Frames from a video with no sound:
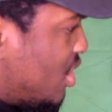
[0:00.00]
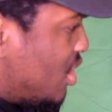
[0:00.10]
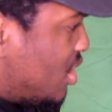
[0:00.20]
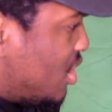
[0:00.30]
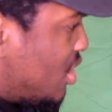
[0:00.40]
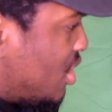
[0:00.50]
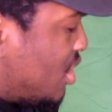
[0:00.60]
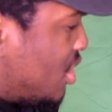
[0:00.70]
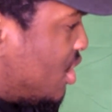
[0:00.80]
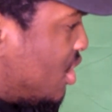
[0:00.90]

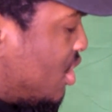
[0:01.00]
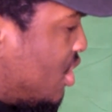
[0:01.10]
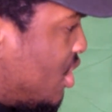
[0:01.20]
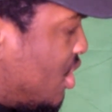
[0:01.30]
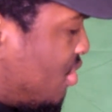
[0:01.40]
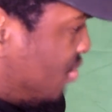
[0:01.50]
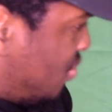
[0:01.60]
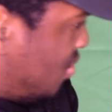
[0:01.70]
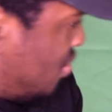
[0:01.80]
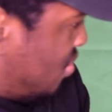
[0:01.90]

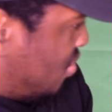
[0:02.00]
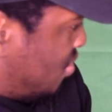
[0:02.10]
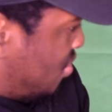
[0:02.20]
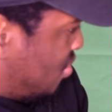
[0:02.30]
[no speech]